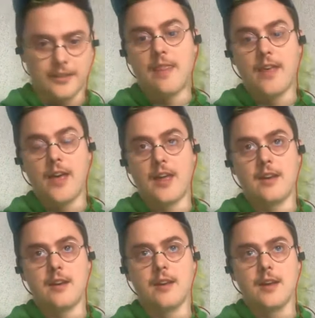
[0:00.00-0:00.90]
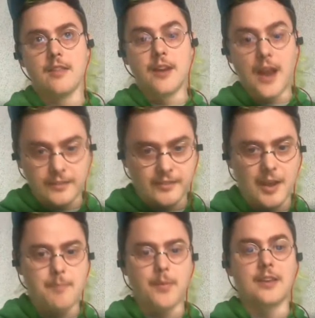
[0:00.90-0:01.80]
And then the next
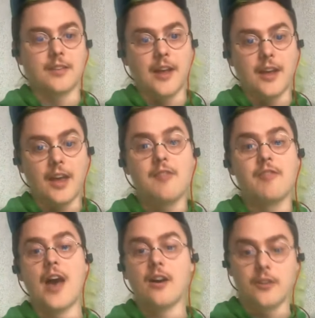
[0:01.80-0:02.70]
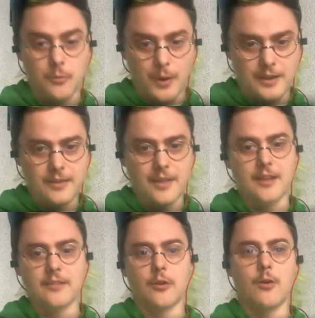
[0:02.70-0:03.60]
step is like evaluating that.